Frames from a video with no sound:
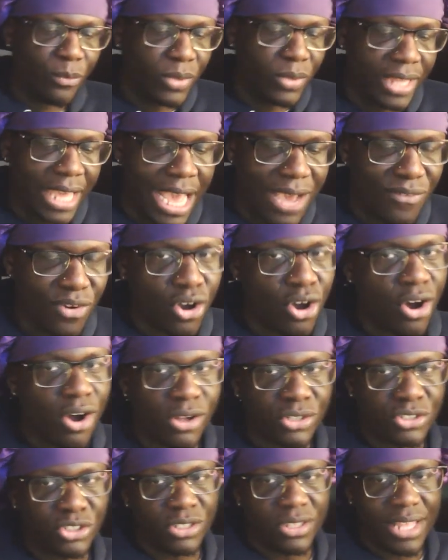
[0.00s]
I don't really have a
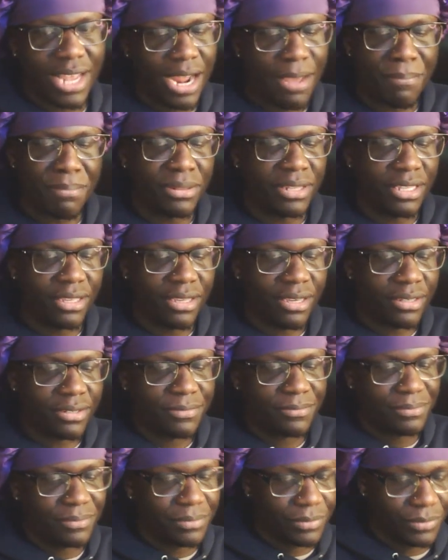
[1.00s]
console that I play
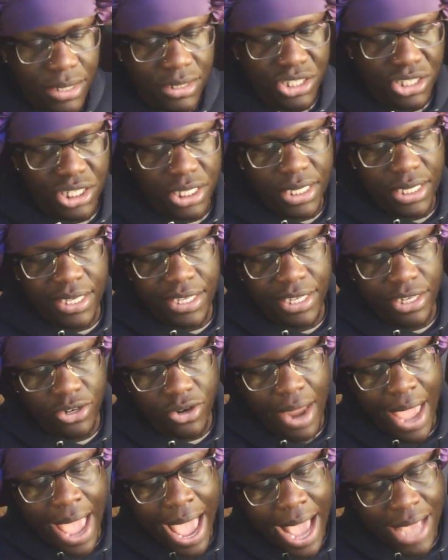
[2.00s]
on. IG
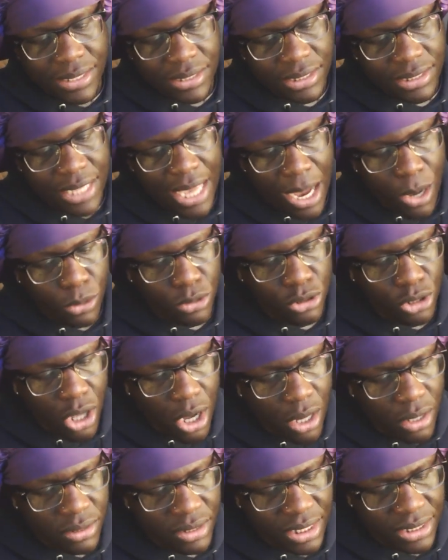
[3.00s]
here asks, how
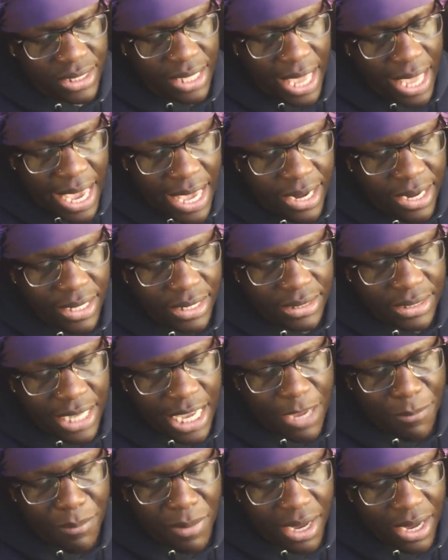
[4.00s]
long does the editing
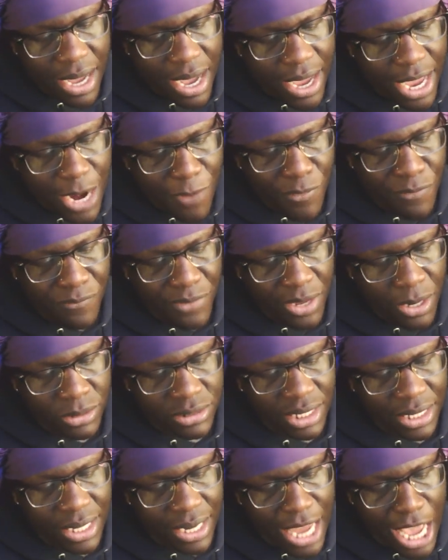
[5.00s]
take, my guy? Every
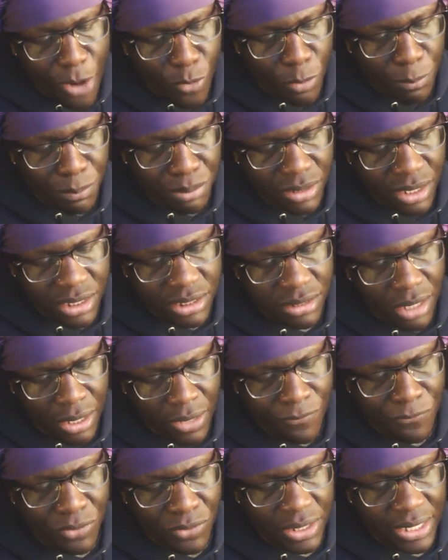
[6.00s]
video is like an hour plus
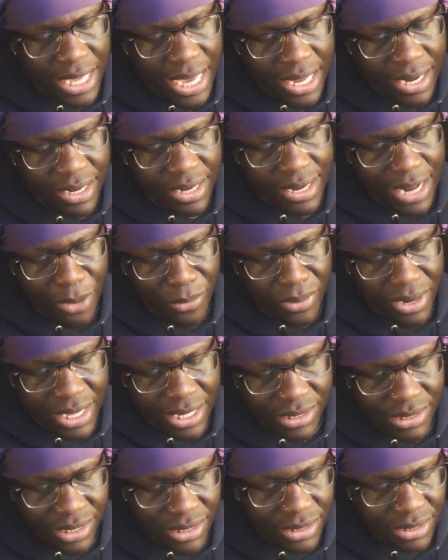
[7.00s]
long and fully edited
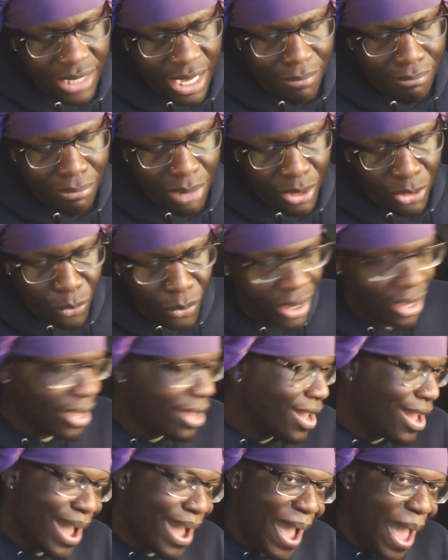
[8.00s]
nowadays. Insane, by the
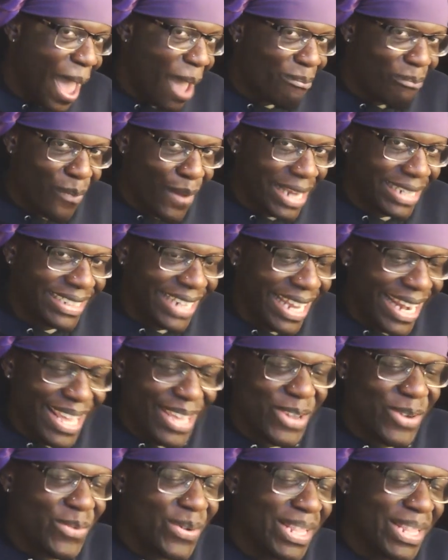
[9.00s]
way. I appreciate it.